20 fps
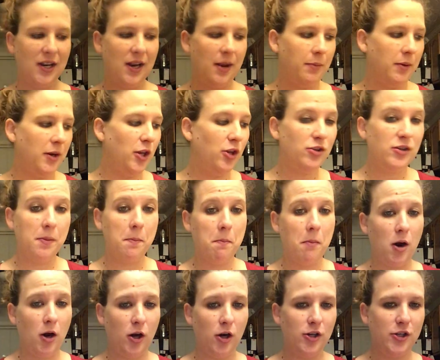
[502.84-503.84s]
and I'm going to use a
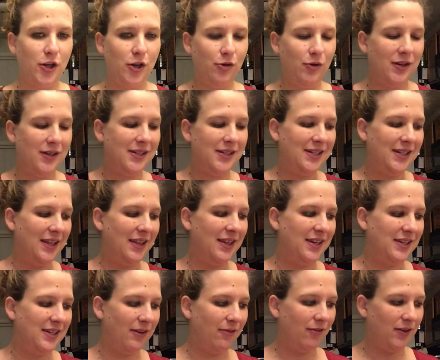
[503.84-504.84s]
marker so you can see the
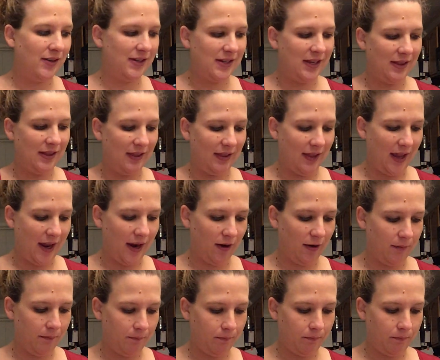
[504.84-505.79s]
difference in the layer.